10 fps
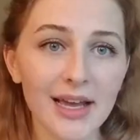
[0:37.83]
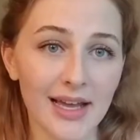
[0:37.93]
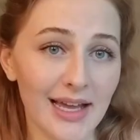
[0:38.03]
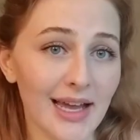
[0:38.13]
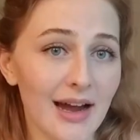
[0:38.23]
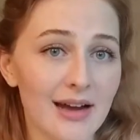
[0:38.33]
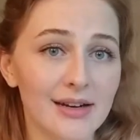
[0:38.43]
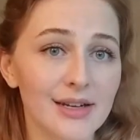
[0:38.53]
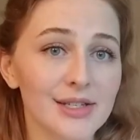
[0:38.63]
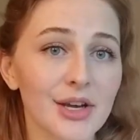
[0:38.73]

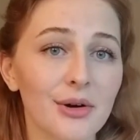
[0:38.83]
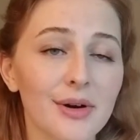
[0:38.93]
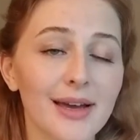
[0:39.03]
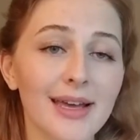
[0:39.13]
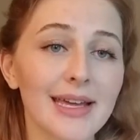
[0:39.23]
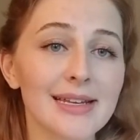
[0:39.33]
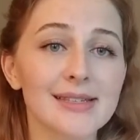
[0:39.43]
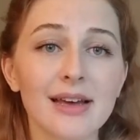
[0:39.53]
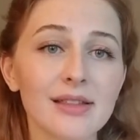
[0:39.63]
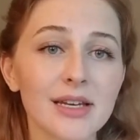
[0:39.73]
And so it is
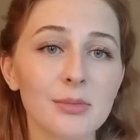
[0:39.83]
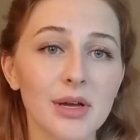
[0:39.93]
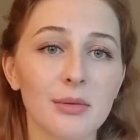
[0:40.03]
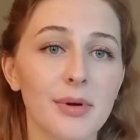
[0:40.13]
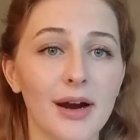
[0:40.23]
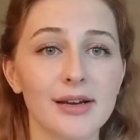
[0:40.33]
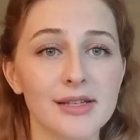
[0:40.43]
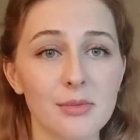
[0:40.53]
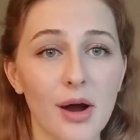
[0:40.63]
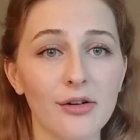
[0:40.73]
nothing to be embarrassed
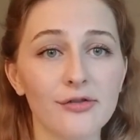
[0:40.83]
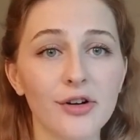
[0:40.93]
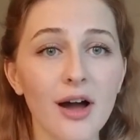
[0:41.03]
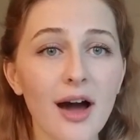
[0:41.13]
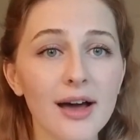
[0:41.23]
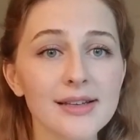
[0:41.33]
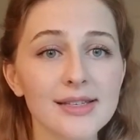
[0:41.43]
about for us.